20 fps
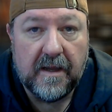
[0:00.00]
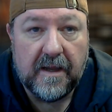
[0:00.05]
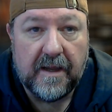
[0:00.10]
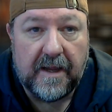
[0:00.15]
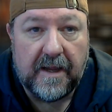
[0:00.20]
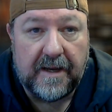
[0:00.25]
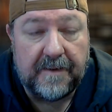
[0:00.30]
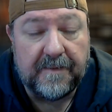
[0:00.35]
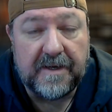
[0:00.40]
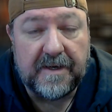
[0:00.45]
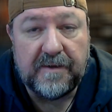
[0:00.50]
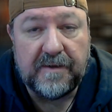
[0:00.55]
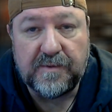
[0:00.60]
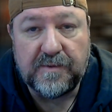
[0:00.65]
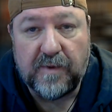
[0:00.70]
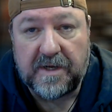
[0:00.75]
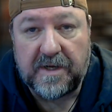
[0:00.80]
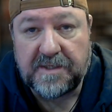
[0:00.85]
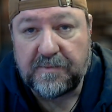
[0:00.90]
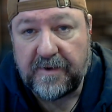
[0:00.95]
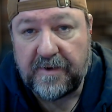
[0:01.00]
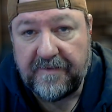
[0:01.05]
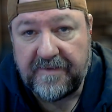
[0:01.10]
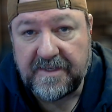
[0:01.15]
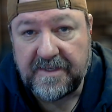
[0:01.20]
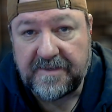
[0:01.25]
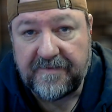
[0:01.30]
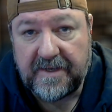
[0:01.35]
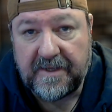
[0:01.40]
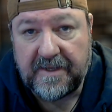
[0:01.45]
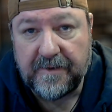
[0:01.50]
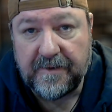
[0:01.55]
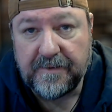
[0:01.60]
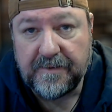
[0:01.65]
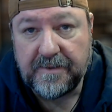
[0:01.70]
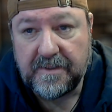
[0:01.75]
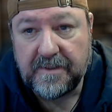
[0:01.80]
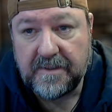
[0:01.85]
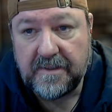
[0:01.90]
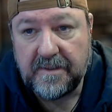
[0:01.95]
Anybody who's watched previous
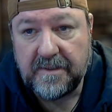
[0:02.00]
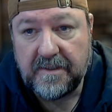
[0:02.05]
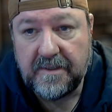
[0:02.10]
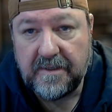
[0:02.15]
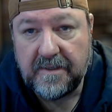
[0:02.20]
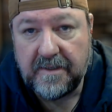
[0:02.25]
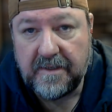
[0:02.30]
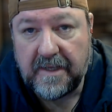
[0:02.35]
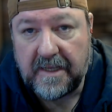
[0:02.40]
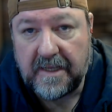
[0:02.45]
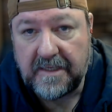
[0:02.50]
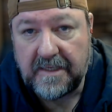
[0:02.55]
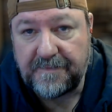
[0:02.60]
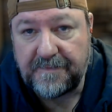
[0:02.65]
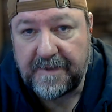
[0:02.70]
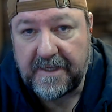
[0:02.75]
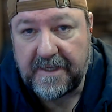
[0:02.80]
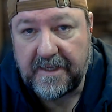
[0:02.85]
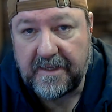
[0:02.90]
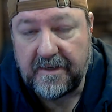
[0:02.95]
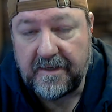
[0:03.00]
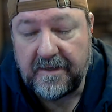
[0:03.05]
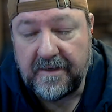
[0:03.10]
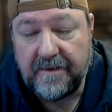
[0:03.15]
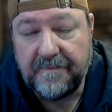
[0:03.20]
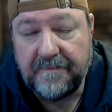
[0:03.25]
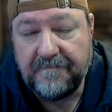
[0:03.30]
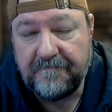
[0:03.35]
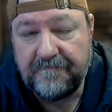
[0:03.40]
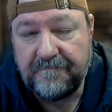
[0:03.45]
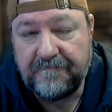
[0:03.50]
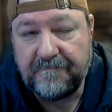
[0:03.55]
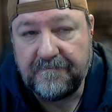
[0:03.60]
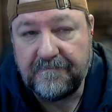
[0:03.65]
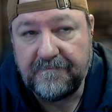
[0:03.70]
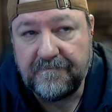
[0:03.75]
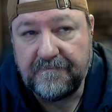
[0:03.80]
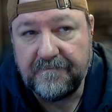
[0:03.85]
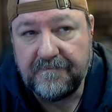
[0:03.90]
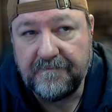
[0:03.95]
videos has been
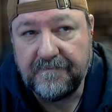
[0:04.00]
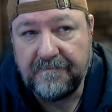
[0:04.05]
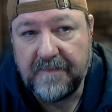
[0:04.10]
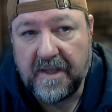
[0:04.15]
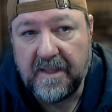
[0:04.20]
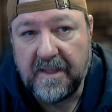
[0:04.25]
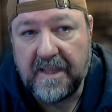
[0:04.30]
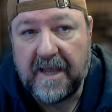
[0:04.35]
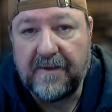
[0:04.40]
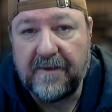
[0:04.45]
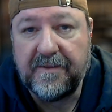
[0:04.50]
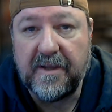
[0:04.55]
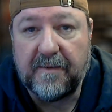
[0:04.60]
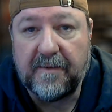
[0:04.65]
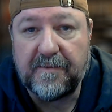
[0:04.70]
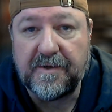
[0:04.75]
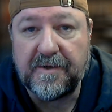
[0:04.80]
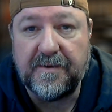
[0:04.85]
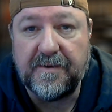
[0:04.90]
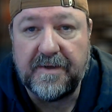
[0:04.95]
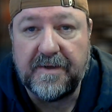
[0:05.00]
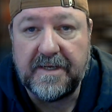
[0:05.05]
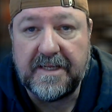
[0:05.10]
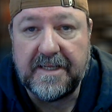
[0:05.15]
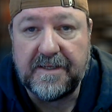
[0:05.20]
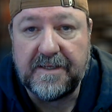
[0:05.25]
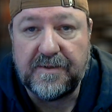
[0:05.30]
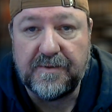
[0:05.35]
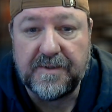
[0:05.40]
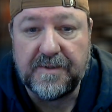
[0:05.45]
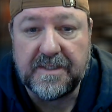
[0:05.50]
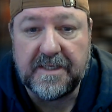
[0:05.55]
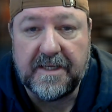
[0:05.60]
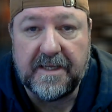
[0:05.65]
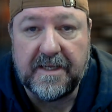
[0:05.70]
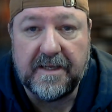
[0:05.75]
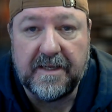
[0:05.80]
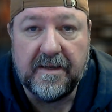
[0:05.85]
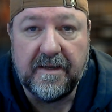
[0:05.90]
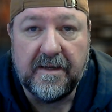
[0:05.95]
allowed the opportunity to
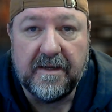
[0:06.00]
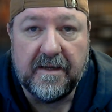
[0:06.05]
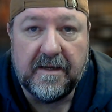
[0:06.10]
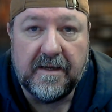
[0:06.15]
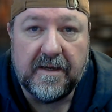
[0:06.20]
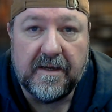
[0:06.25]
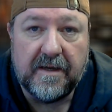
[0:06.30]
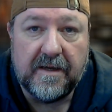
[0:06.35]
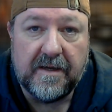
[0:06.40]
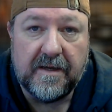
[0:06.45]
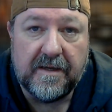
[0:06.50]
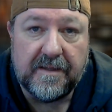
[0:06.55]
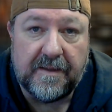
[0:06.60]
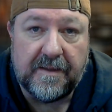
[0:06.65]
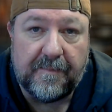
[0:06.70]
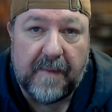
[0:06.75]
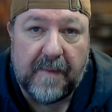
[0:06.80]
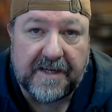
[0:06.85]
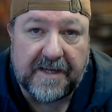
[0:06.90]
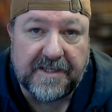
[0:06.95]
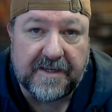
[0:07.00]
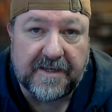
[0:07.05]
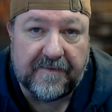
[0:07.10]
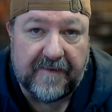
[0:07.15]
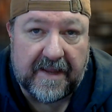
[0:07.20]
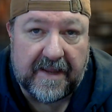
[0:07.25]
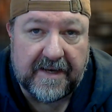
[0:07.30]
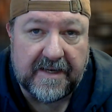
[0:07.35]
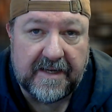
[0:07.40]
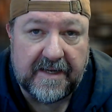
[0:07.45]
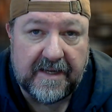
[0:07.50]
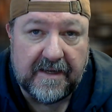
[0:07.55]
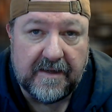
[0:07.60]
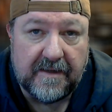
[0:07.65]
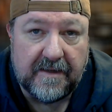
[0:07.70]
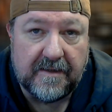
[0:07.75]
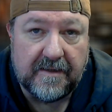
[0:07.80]
see the magic of editing,